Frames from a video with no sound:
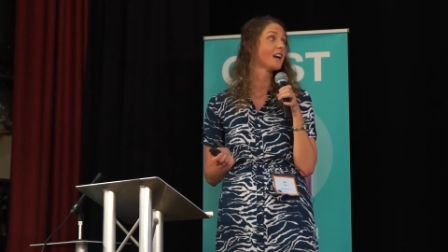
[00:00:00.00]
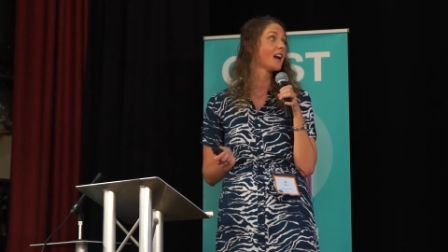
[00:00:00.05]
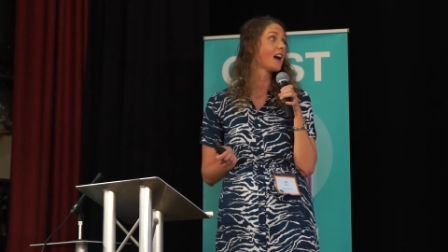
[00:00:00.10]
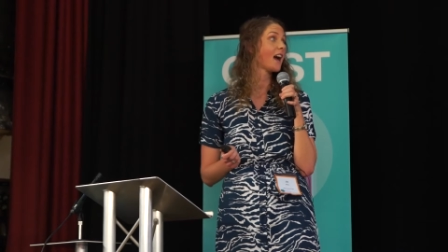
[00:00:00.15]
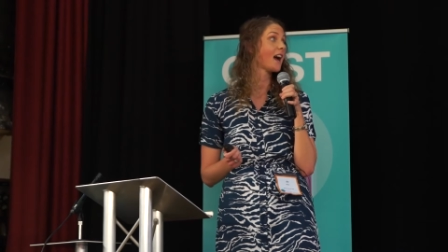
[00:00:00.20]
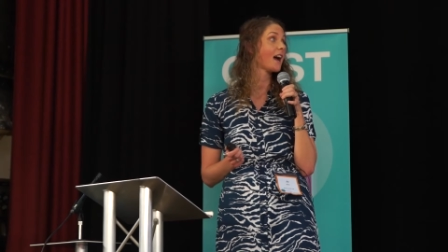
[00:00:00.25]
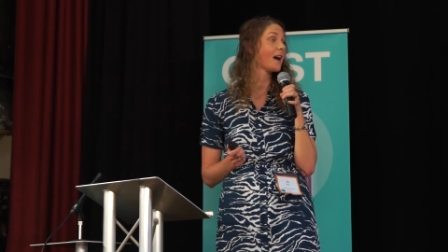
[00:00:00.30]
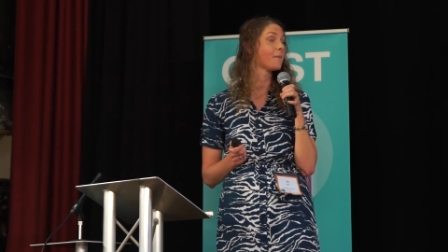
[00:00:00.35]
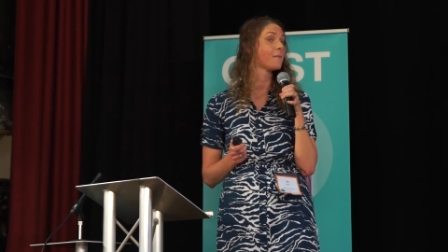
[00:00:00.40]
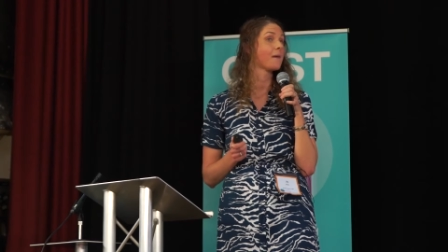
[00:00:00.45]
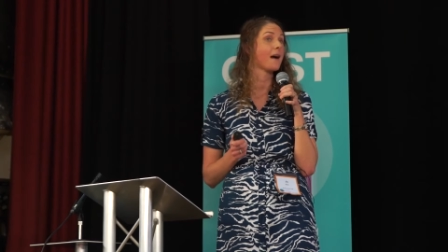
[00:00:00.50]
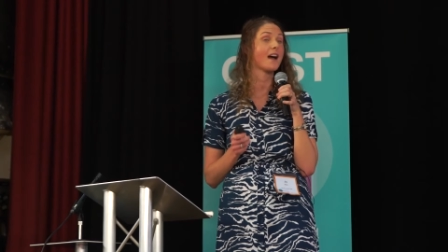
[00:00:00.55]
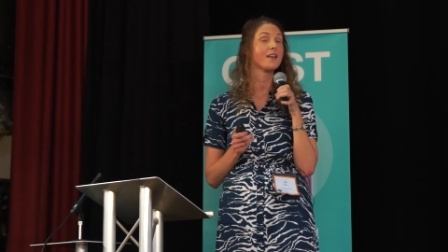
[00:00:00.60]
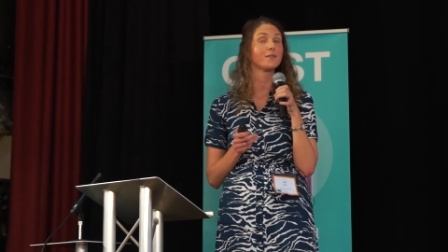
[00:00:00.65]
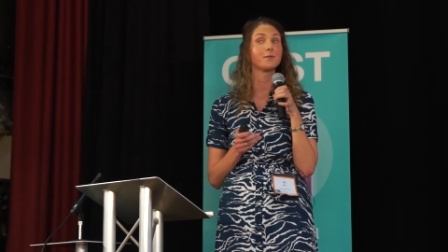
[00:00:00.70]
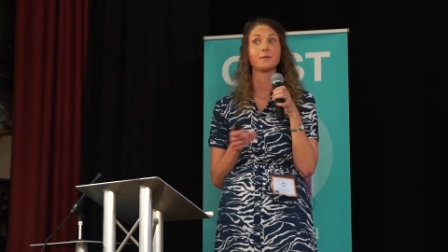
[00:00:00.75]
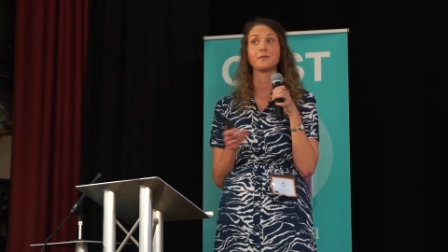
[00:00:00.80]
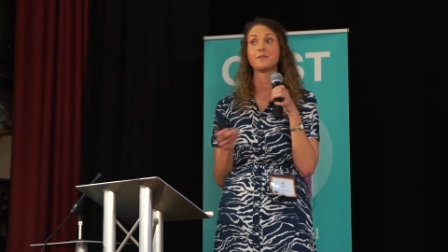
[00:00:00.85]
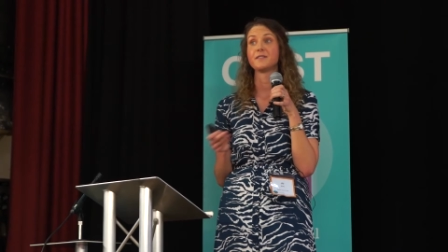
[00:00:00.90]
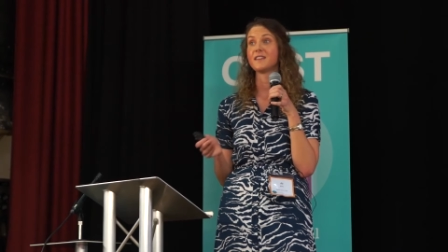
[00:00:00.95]

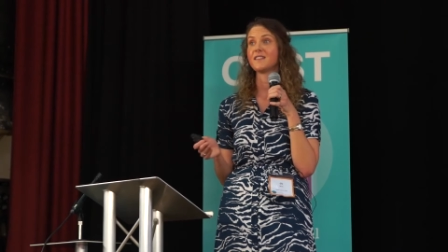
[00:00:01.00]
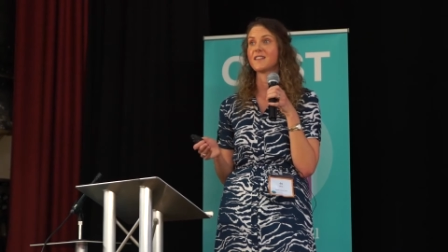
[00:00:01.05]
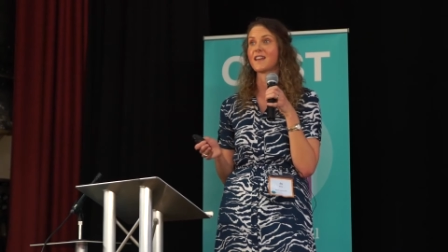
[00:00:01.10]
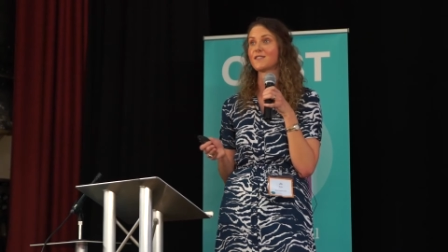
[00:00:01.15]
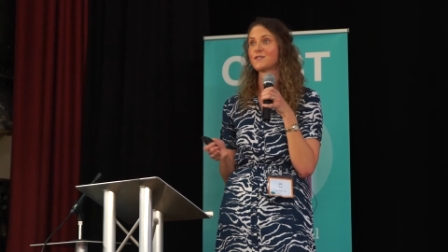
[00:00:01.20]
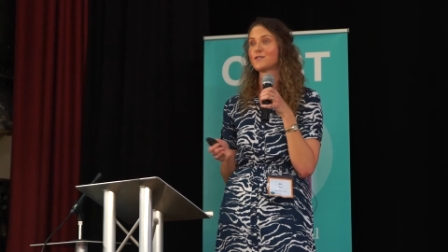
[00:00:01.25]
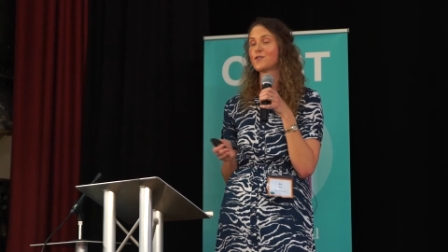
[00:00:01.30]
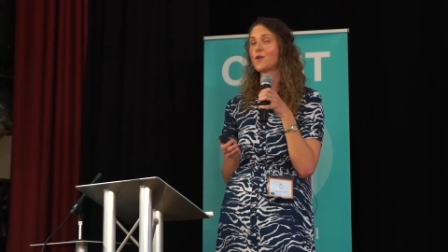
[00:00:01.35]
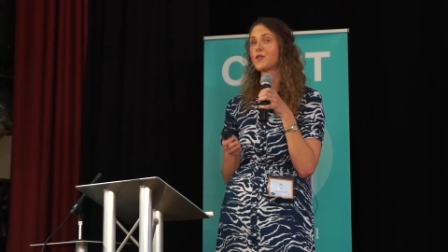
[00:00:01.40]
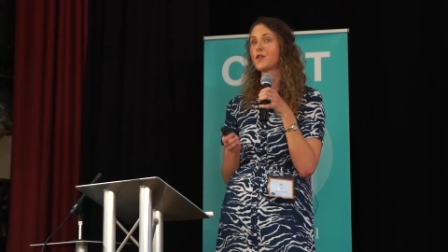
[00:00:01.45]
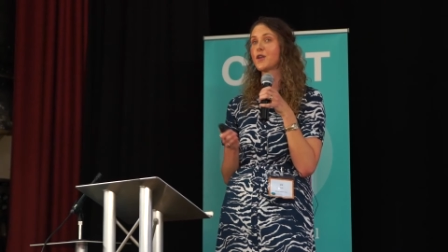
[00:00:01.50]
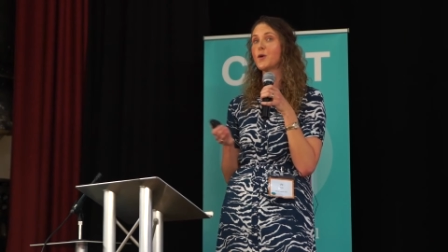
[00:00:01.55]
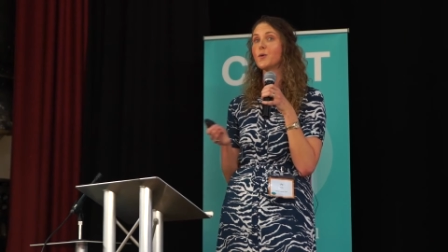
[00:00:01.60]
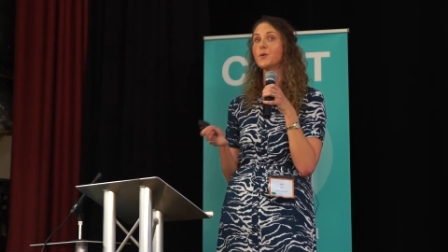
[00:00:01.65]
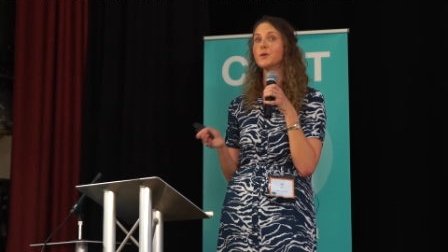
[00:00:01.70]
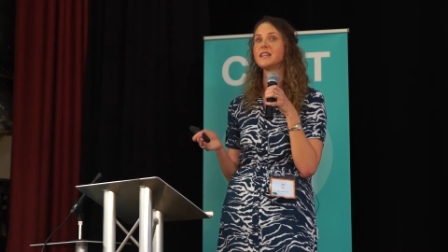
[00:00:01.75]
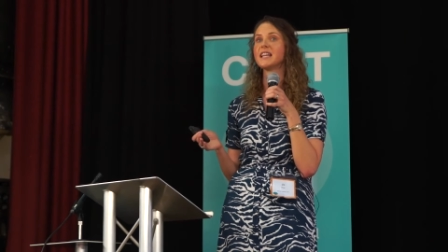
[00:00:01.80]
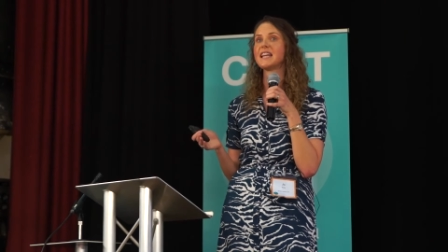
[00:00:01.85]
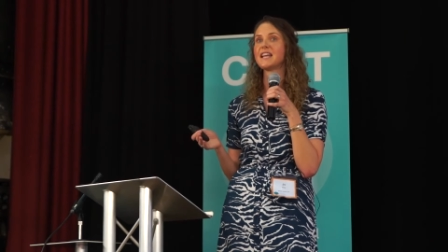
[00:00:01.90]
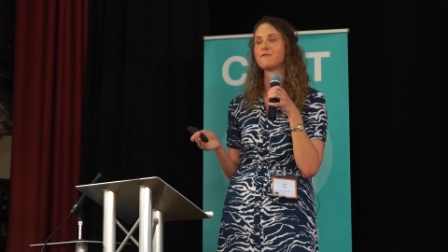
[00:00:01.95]
As we've seen, that's not the
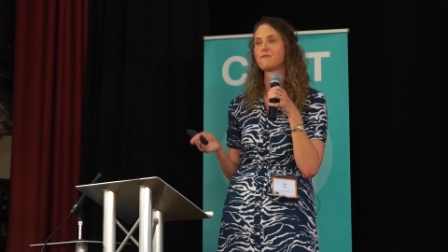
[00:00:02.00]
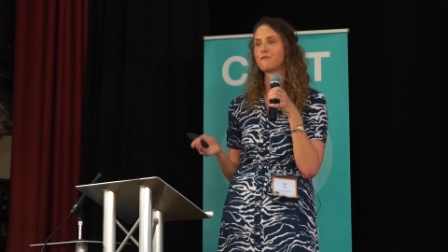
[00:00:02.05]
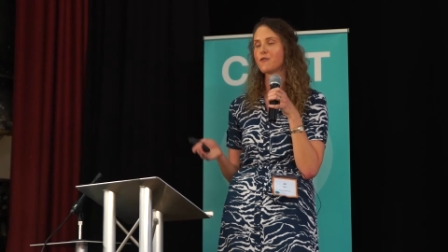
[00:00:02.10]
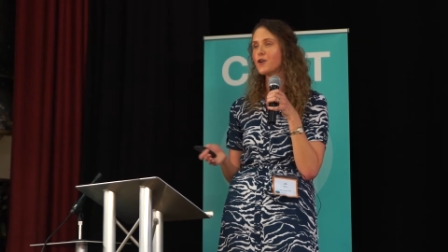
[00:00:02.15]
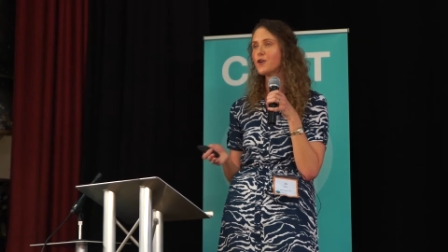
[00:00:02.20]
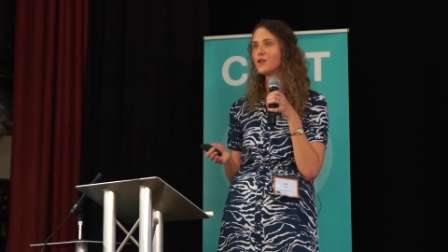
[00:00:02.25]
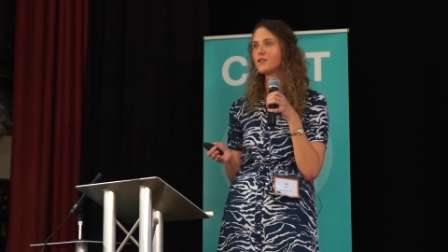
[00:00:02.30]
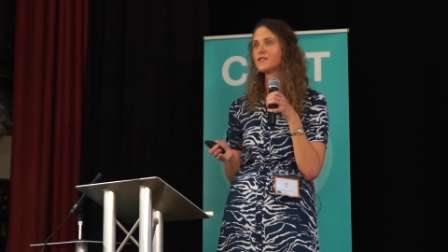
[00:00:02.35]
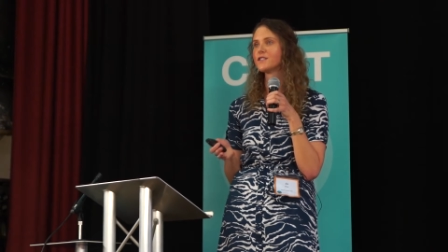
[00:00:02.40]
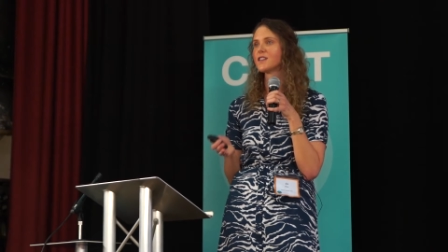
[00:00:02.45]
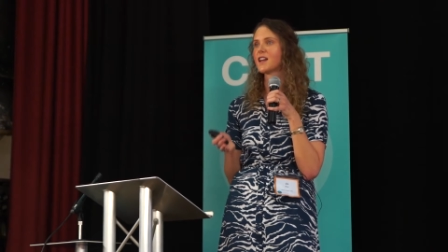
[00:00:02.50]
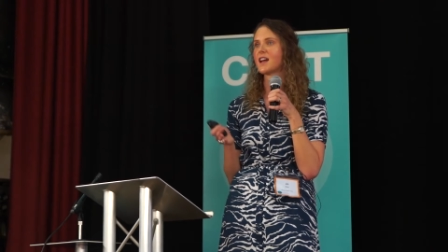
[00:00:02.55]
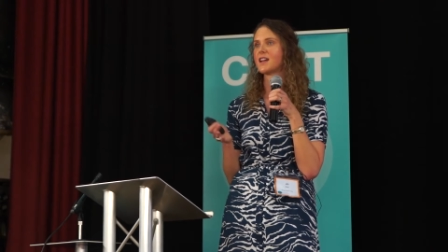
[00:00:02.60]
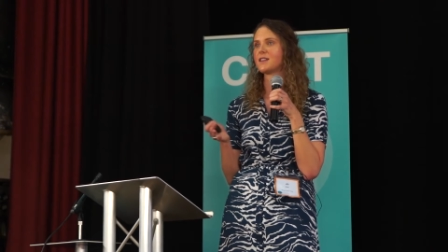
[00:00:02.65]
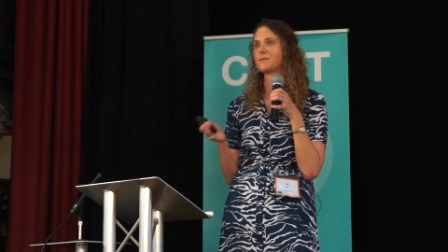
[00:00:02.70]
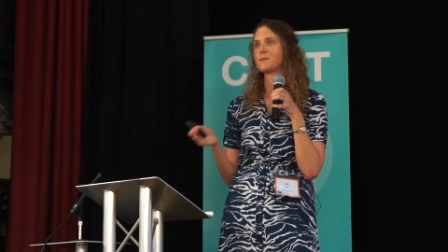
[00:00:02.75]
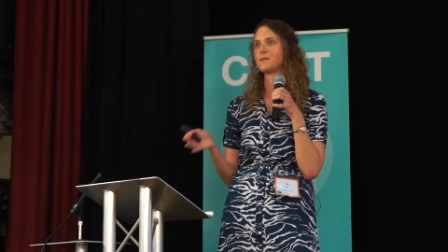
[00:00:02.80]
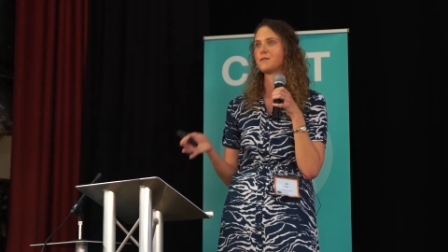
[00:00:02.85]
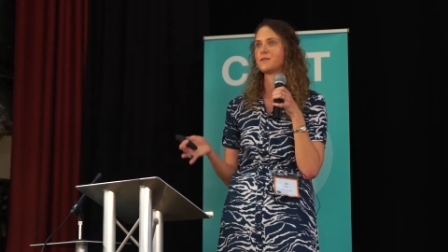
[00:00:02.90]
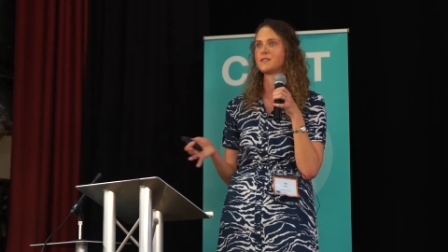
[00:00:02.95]
only route,
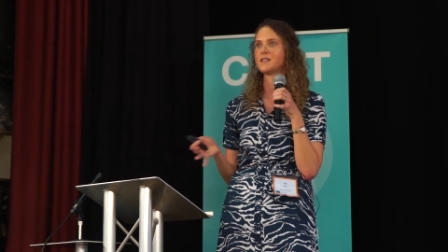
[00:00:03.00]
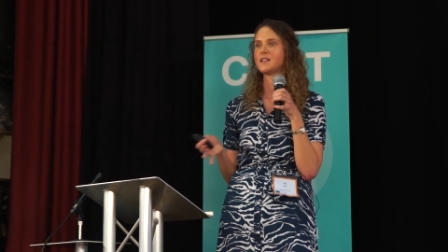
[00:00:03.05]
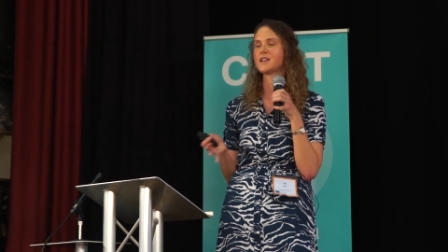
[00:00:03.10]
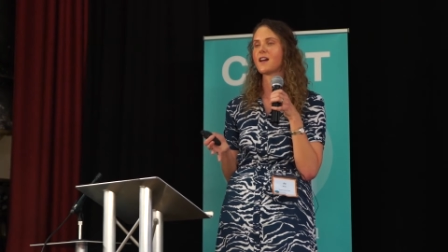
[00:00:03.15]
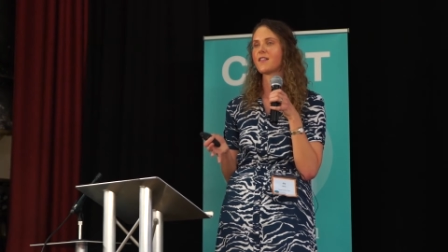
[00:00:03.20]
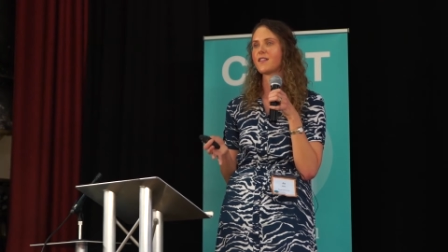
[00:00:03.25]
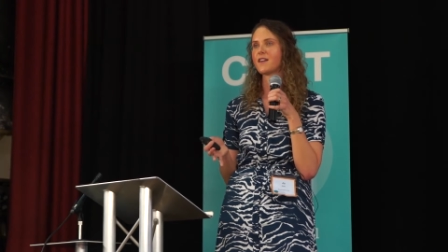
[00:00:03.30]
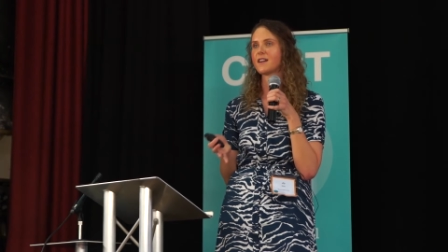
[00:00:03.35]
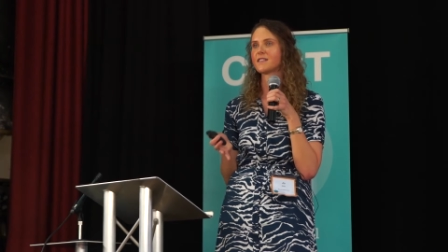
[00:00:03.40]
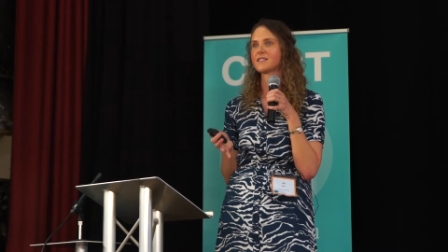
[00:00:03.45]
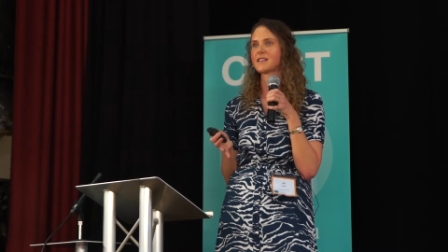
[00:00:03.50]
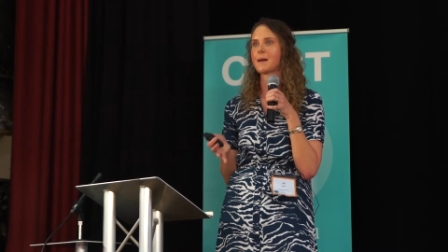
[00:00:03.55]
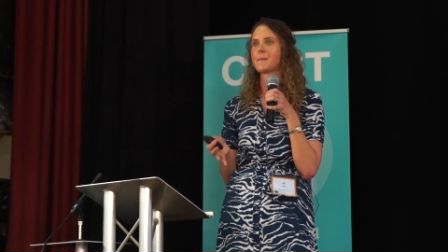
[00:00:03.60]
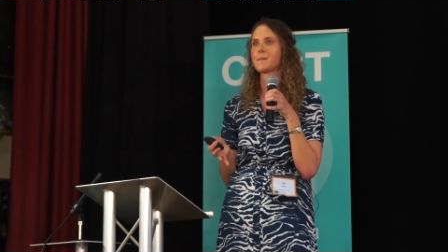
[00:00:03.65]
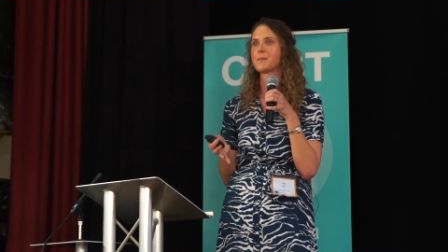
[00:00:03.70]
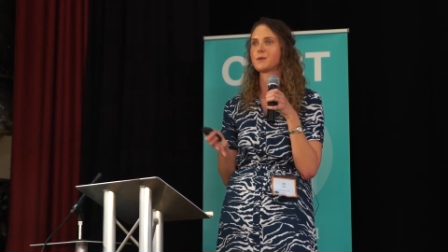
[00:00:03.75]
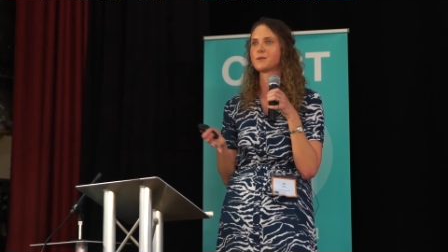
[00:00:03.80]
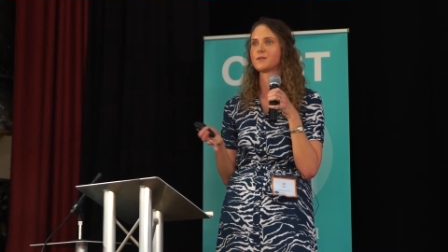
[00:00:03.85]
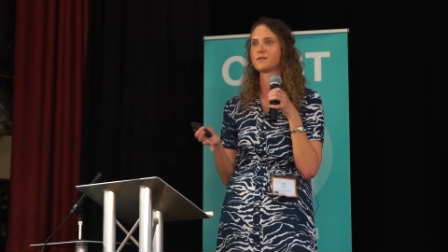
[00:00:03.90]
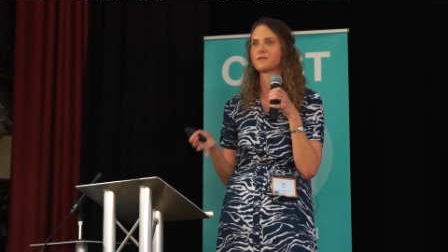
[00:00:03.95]
and we've seen other
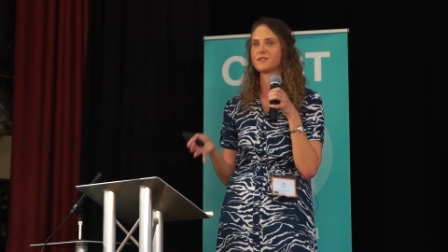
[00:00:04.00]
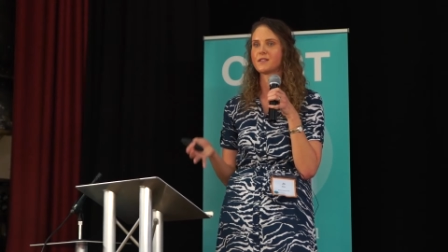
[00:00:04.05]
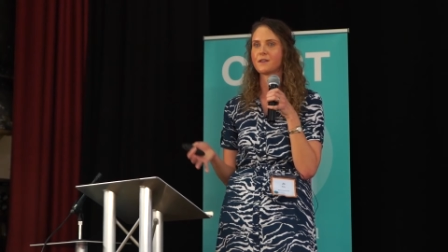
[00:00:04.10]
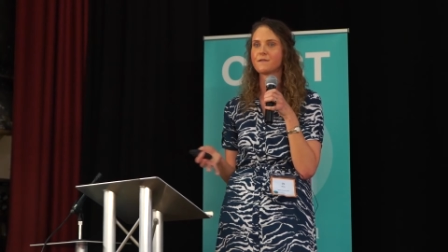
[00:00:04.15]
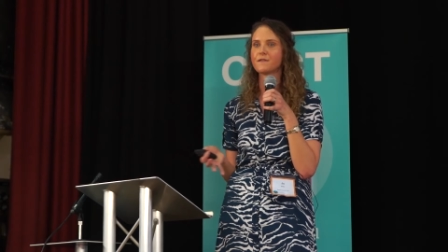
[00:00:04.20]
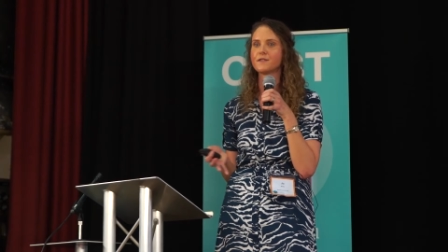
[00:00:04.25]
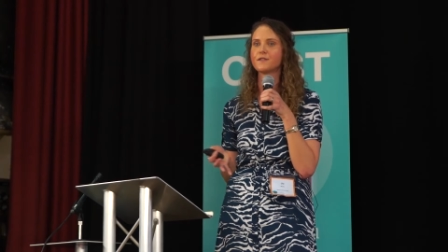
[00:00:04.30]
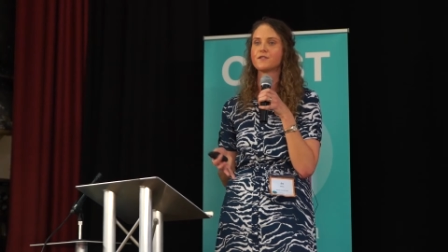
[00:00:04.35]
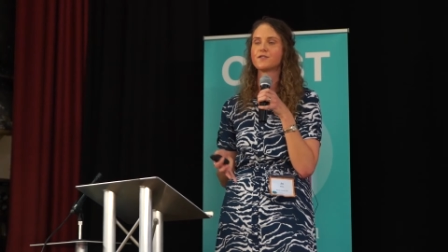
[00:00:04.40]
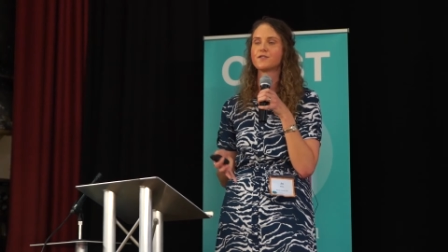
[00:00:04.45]
examples of different